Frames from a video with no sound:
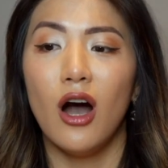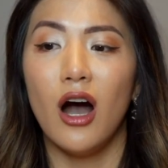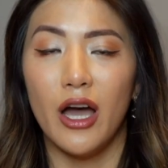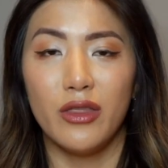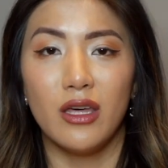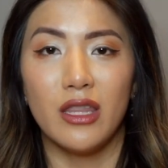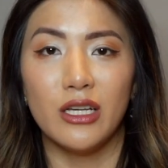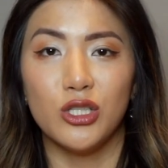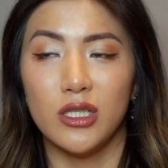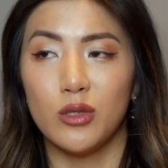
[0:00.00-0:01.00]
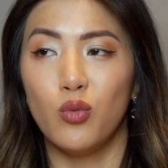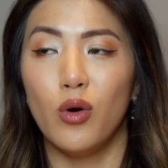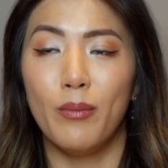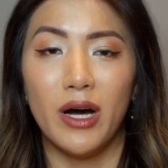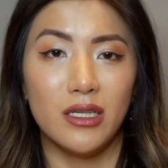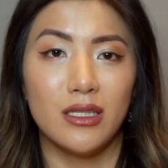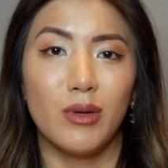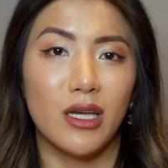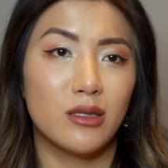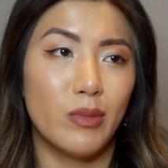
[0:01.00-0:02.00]
either that just buys
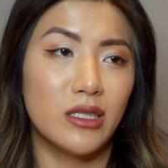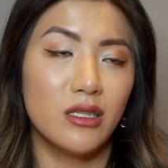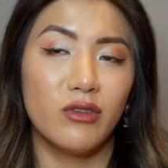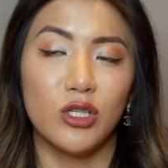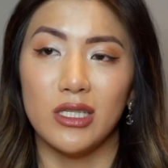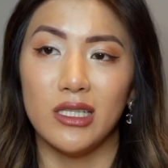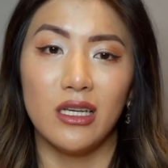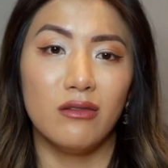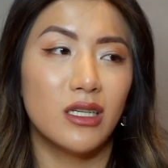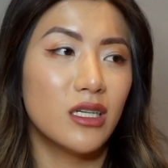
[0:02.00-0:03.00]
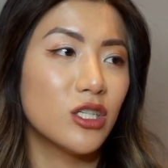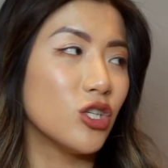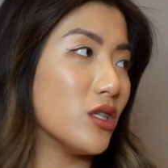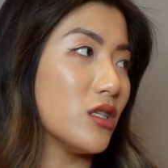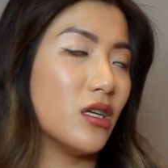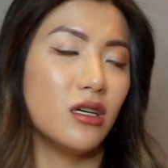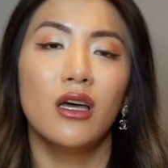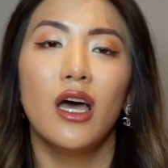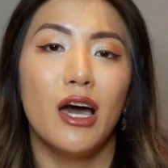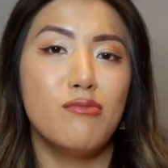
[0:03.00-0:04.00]
something expensive and just leaves it just to
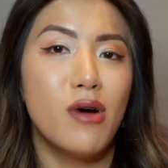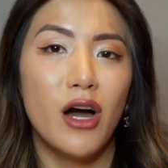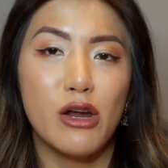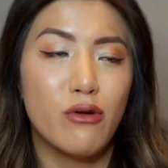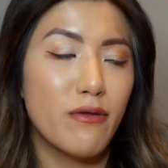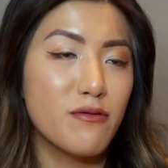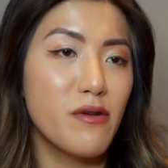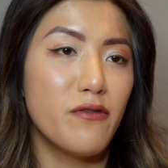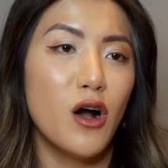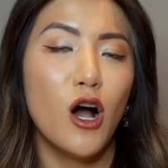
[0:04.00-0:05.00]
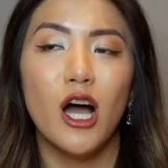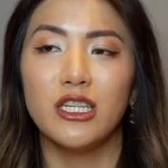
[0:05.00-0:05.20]
admire it from afar.